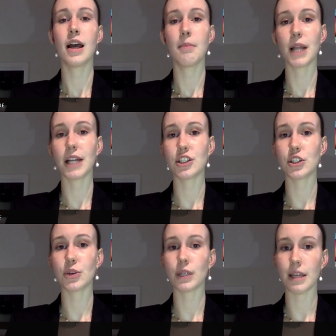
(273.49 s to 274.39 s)
pledging
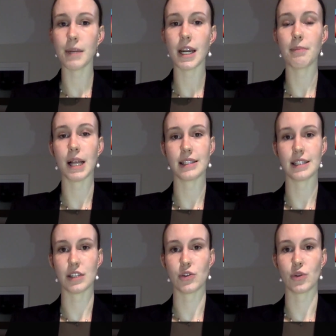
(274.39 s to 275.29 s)
to eliminate
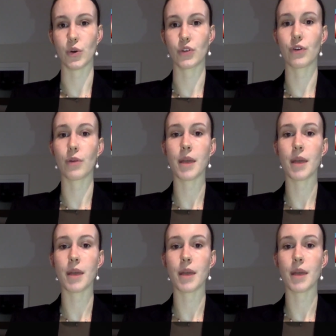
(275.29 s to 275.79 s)
plastic straws from